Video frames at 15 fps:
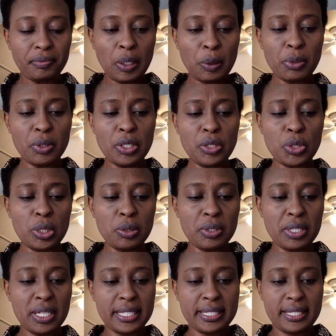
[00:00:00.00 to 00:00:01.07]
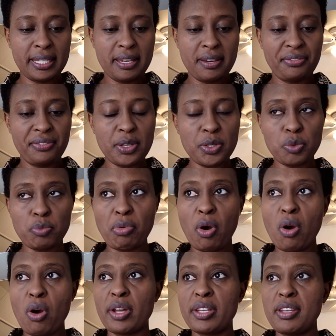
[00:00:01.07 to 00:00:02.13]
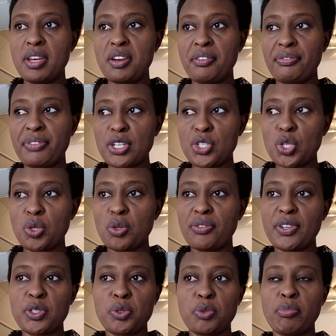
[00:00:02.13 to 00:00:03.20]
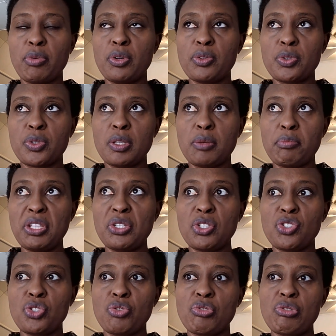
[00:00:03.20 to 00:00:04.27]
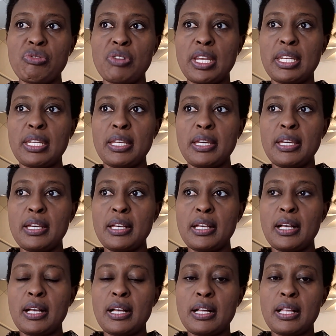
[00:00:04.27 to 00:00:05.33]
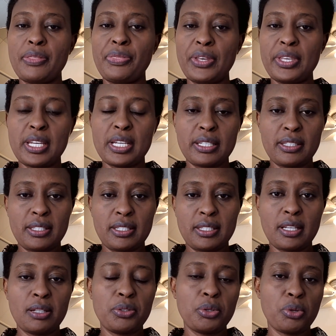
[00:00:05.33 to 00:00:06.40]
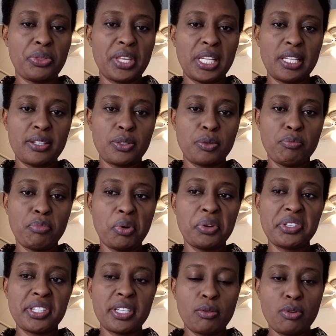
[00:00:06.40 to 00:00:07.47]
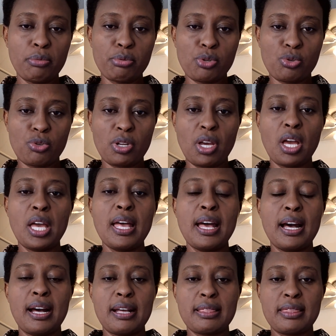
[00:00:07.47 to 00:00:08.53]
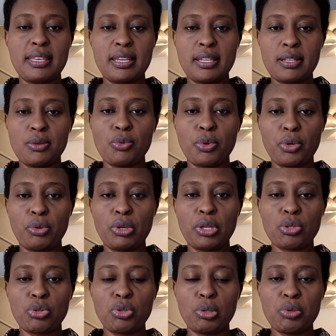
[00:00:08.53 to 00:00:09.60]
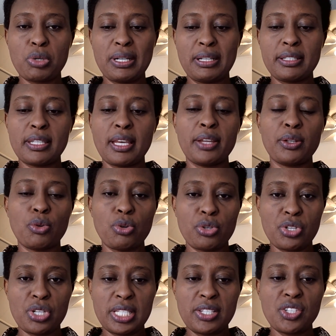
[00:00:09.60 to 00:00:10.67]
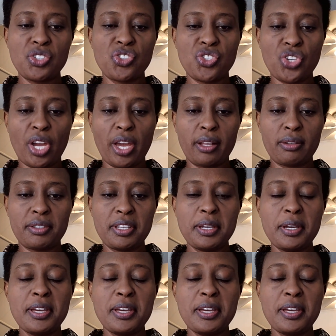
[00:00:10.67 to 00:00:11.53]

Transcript: we're going to look at firstborn, functional firstborns, middle children, the youngest child or the last born, cyangwa bucura, and then we're going to look at an only child.